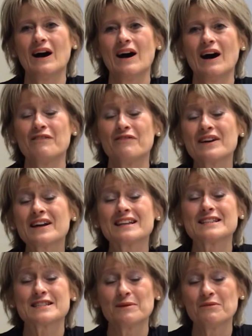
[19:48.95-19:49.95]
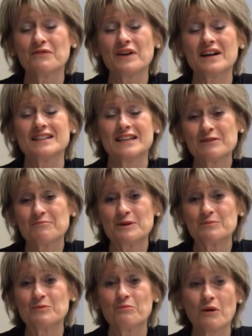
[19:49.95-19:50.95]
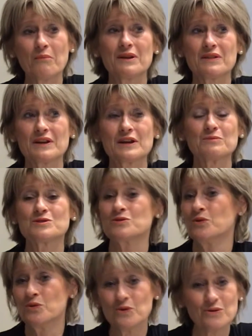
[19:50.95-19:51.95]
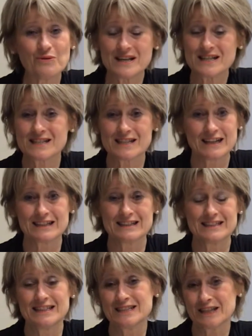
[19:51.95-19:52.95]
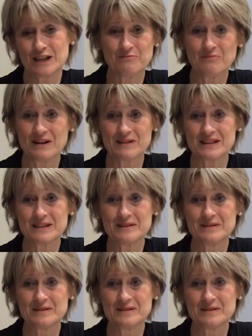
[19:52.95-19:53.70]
I figure that some of our young people probably think it was always sung in Te Reo Māori.